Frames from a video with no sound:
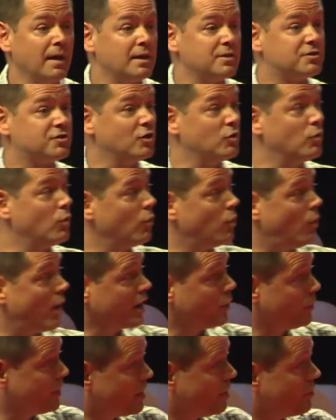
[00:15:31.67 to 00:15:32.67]
And so
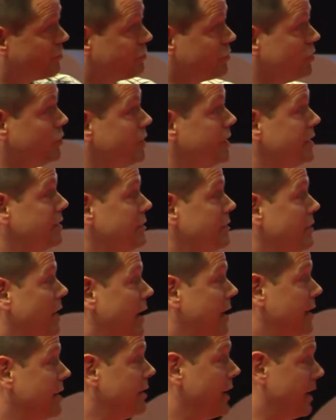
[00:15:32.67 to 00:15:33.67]
why don't we go through
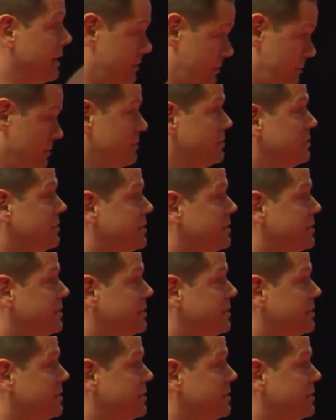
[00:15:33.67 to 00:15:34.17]
and